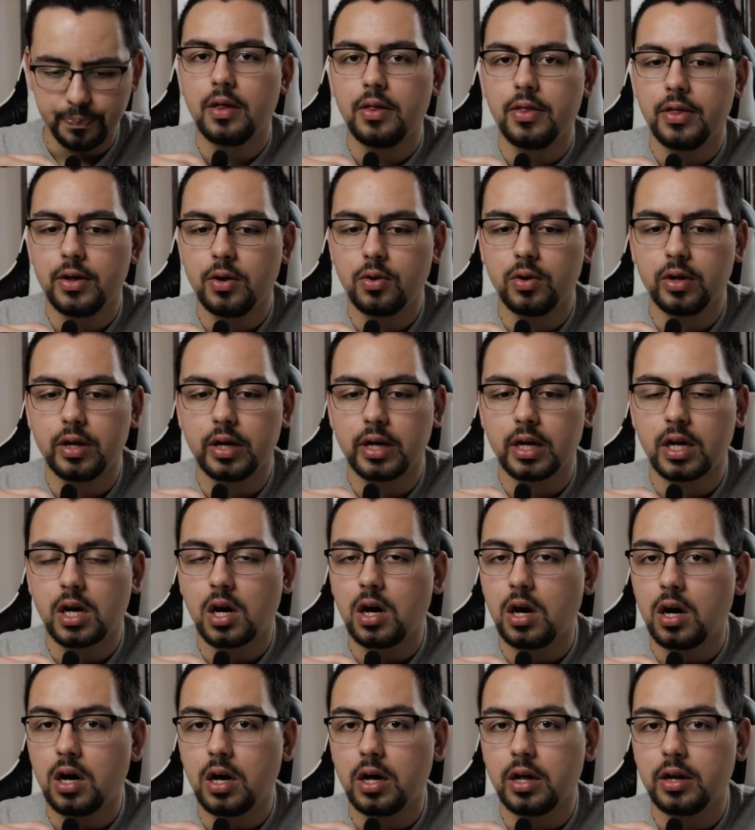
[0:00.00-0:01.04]
The only
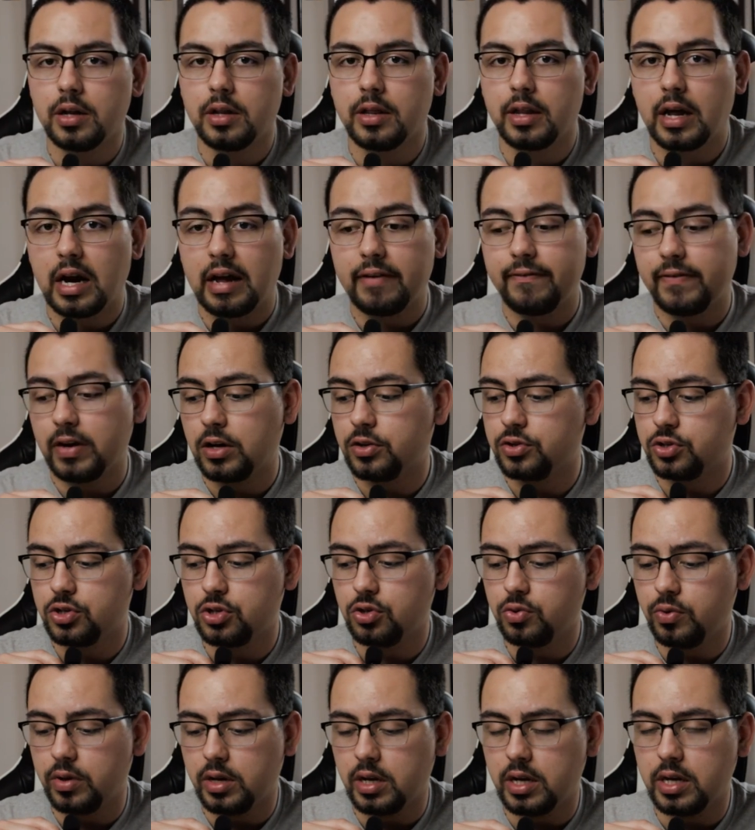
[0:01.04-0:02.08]
con that I found
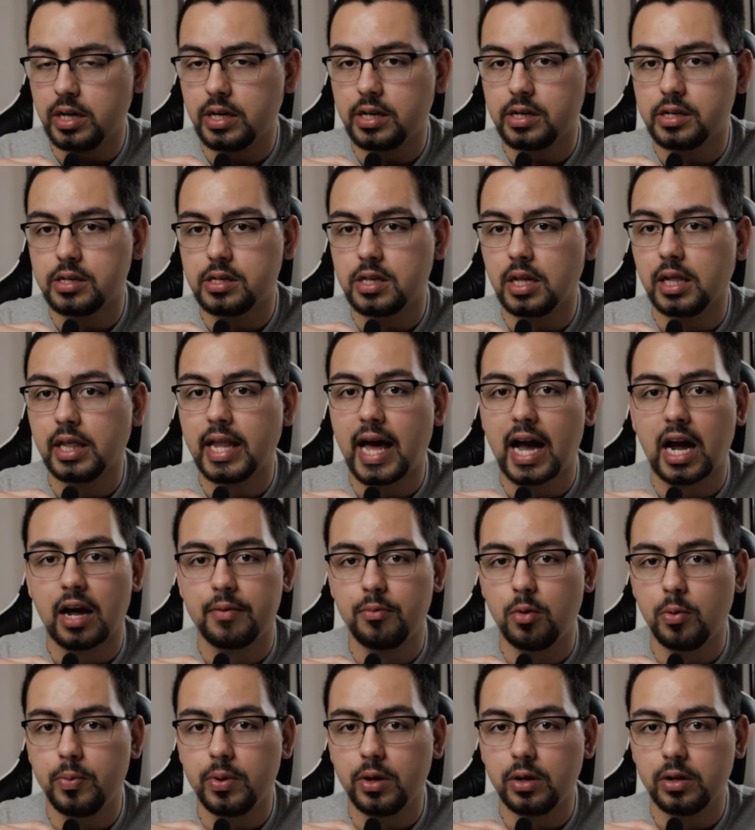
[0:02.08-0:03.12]
to it is the lack of
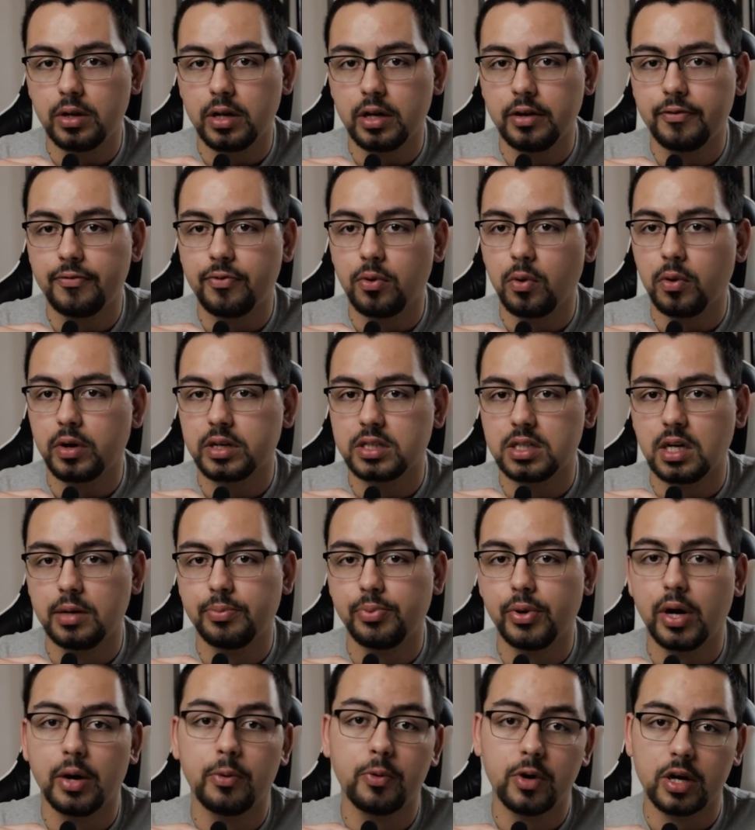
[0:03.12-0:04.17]
mobility. For
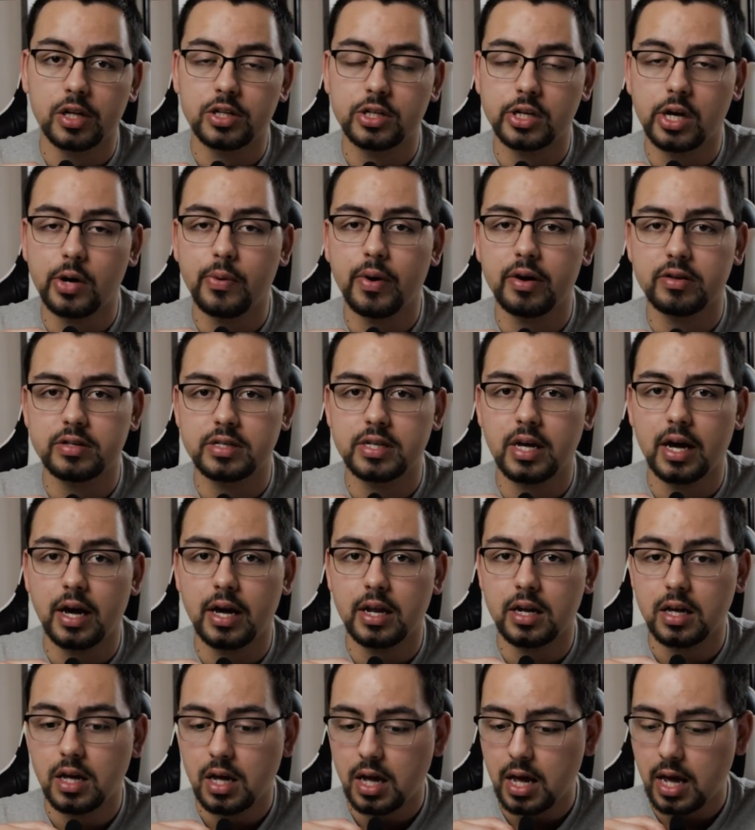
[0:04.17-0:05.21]
example, I wanted to go
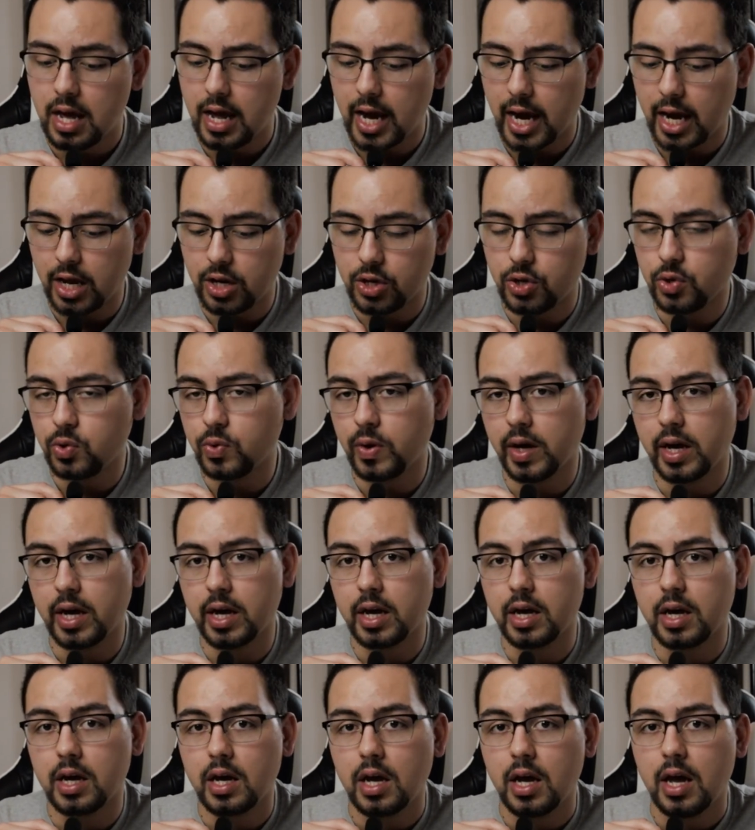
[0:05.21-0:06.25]
outside and do
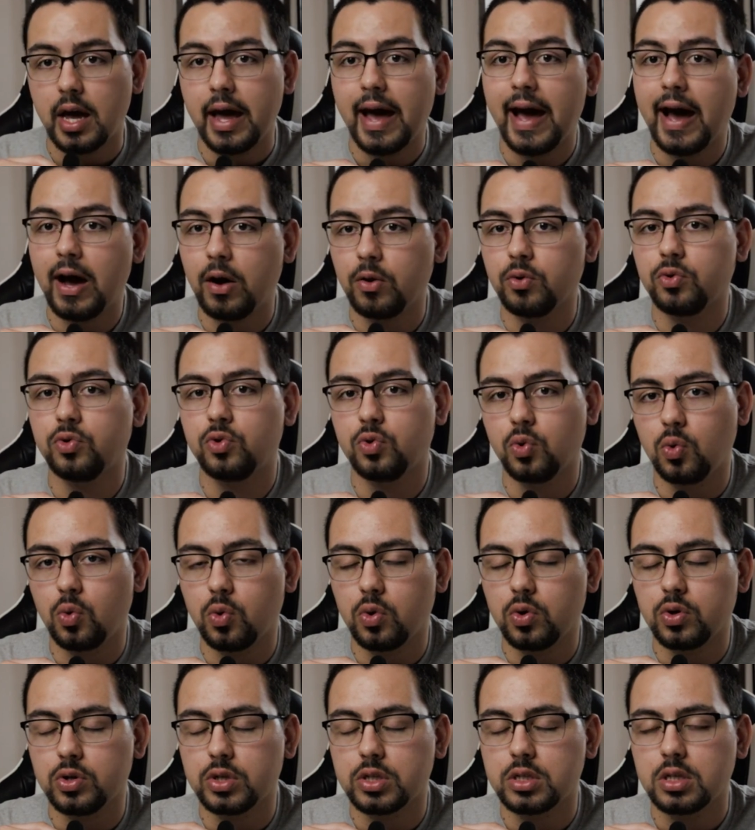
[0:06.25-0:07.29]
a
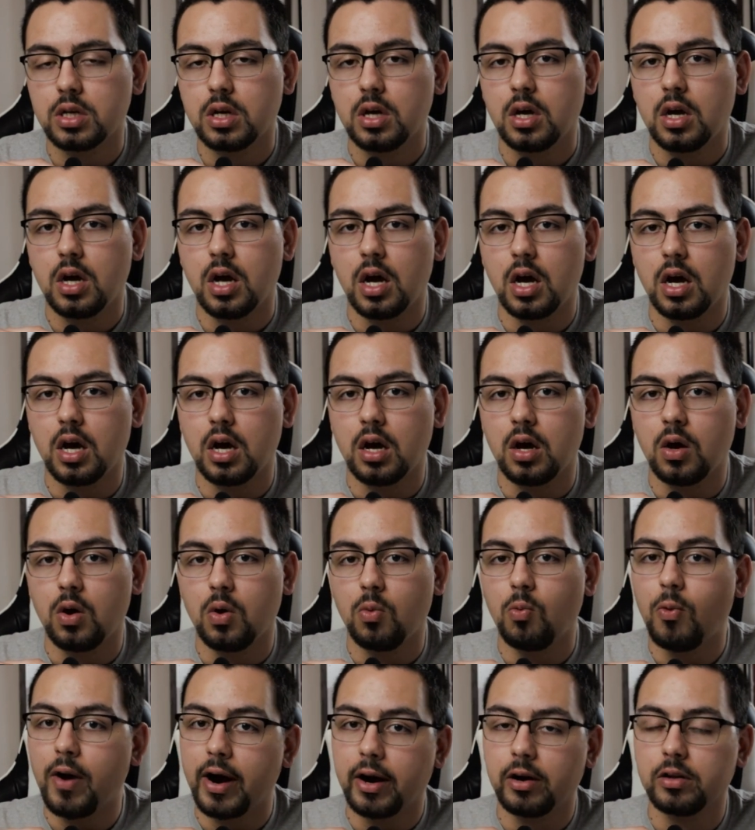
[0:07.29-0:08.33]
outdoors
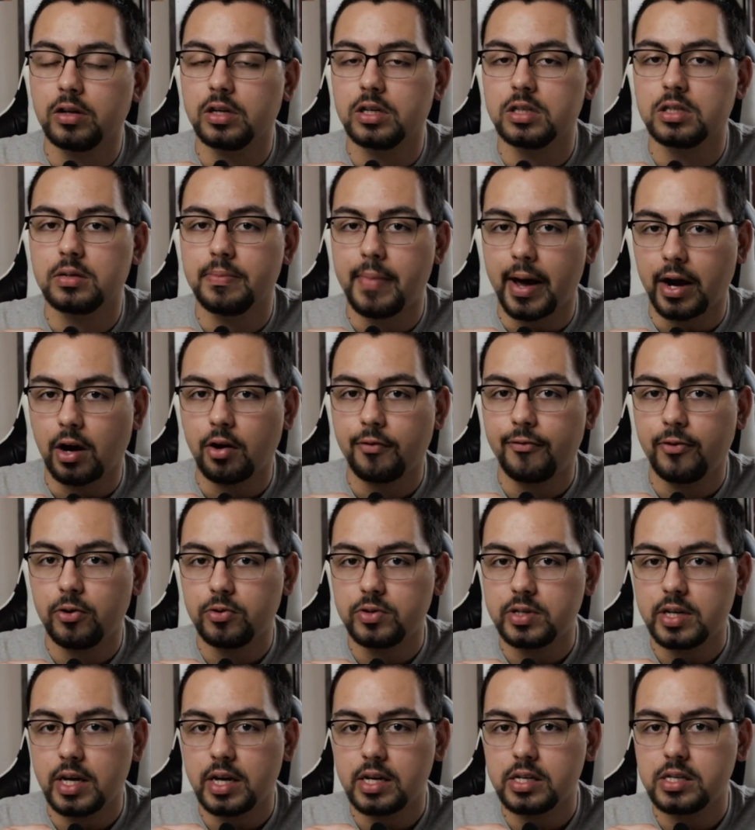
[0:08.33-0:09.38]
wireless microphone
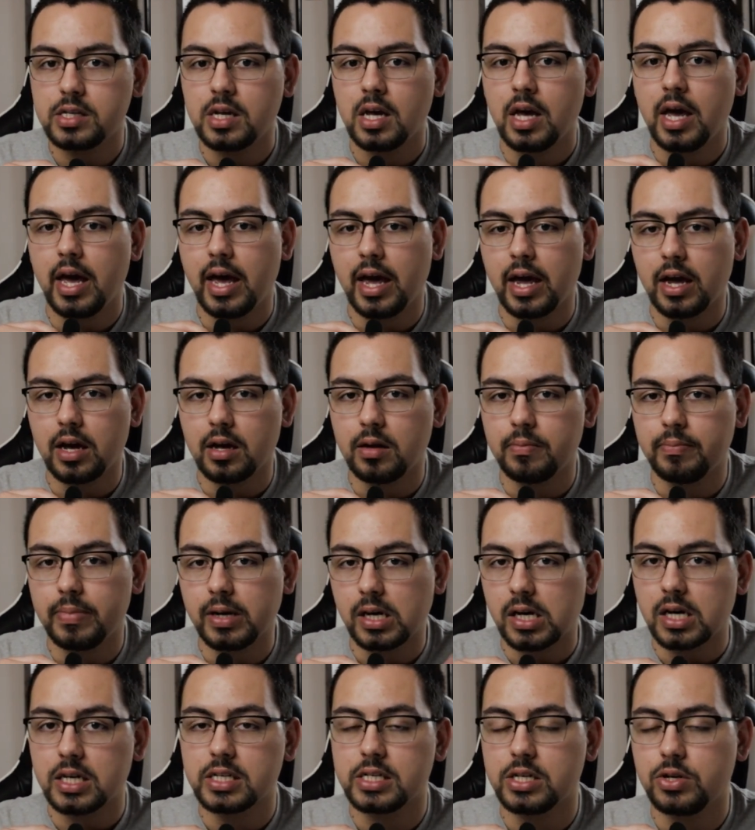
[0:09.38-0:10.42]
test, and
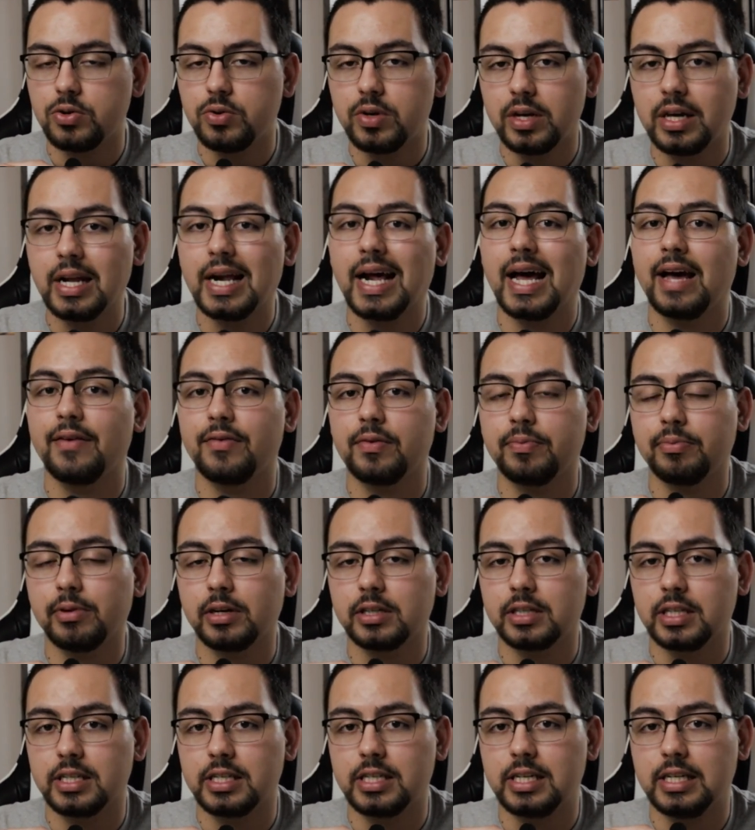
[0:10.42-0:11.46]
because you need to have it
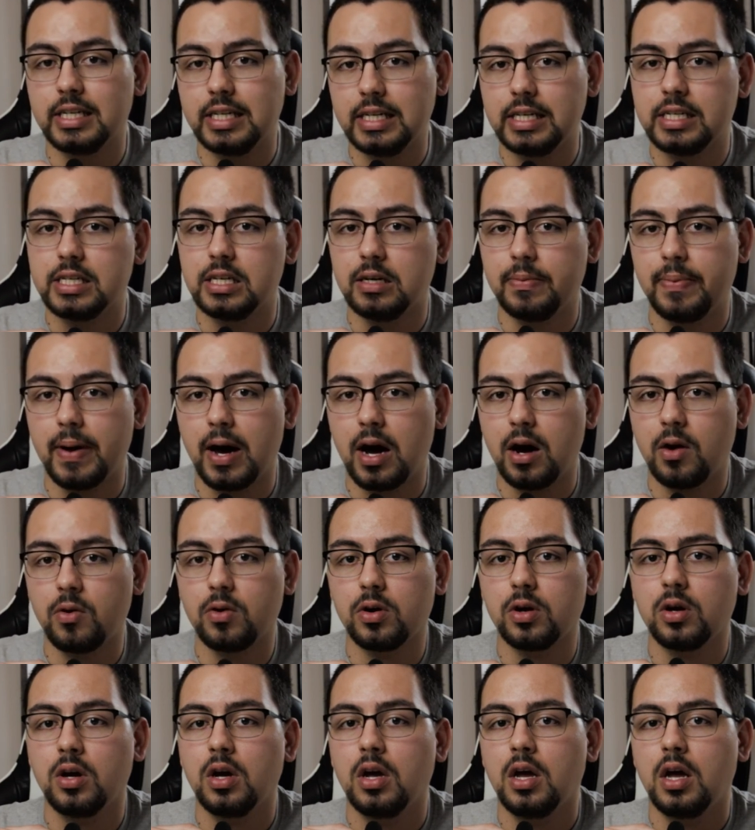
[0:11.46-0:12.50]
plugged into DC
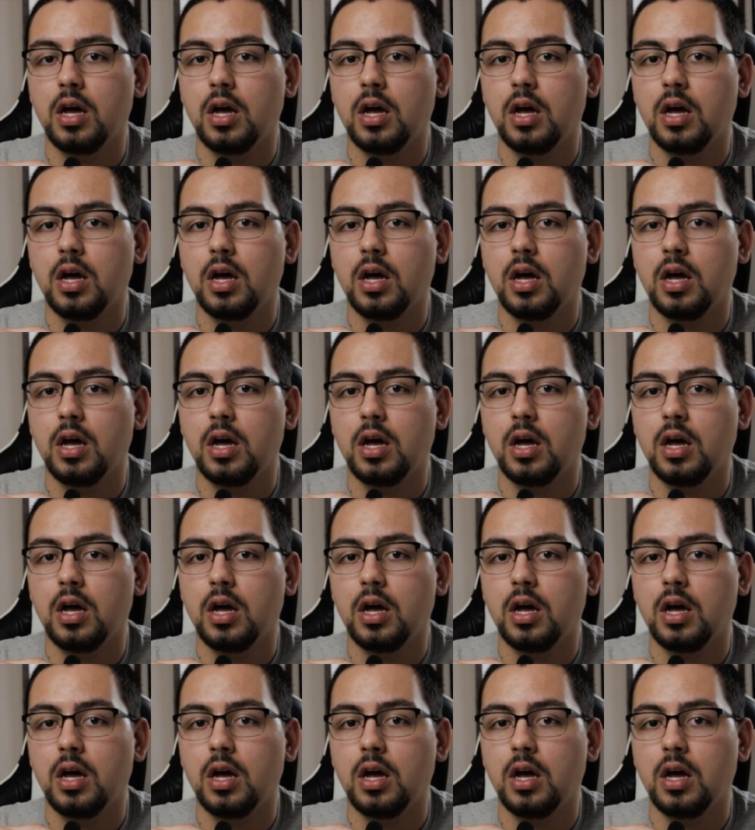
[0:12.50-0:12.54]
power,